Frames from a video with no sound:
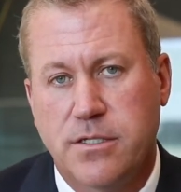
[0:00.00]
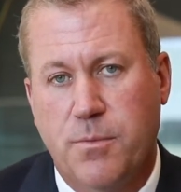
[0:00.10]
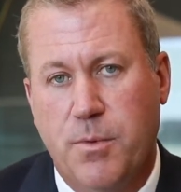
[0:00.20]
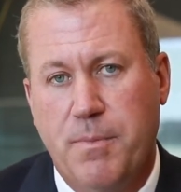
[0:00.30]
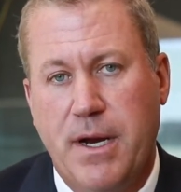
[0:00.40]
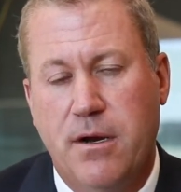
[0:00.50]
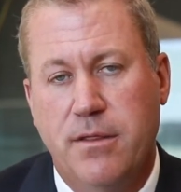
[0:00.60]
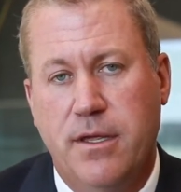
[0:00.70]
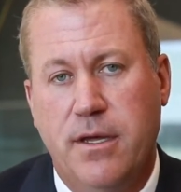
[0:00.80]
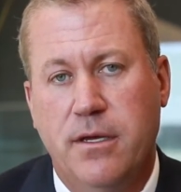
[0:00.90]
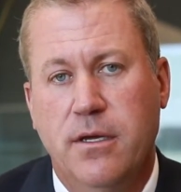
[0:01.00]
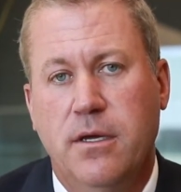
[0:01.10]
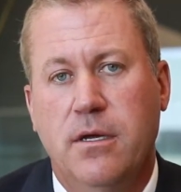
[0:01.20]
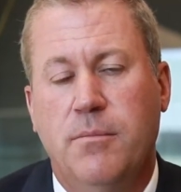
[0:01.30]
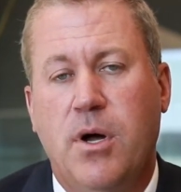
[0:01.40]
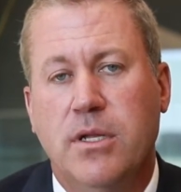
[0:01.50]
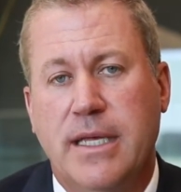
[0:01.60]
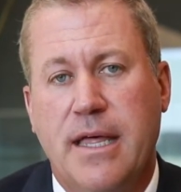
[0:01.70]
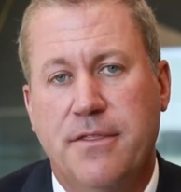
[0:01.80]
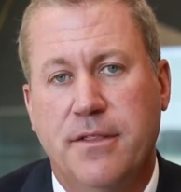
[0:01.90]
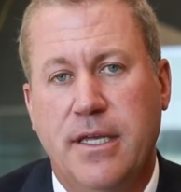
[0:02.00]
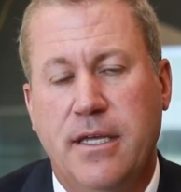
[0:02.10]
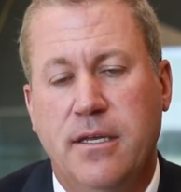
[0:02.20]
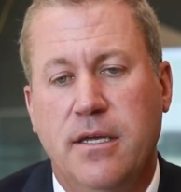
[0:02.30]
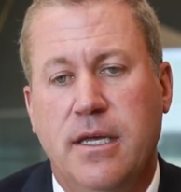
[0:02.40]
to prepare the polyethylene